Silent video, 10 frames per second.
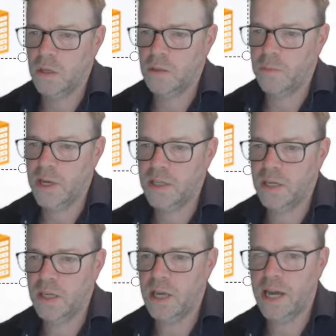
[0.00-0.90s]
So
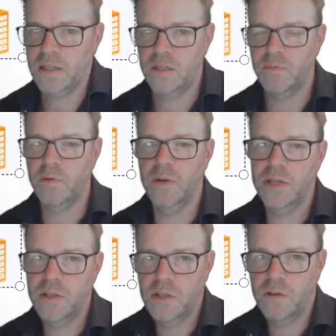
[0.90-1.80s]
basically, Ansible
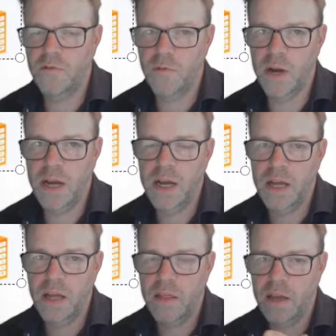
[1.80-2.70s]
is software
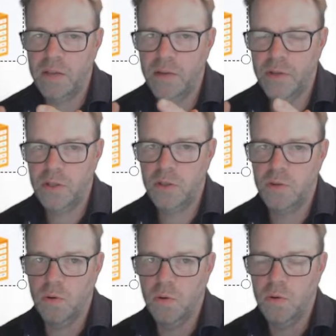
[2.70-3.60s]
that you
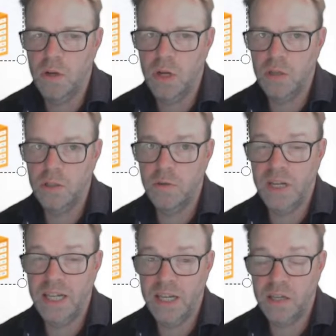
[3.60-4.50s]
install onto a
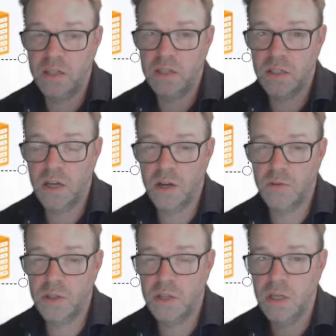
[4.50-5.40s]
Linux
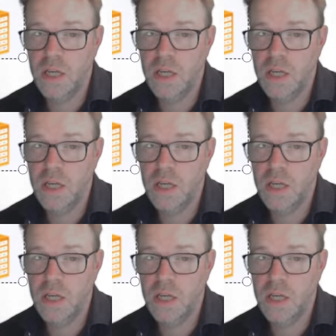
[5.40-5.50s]
host.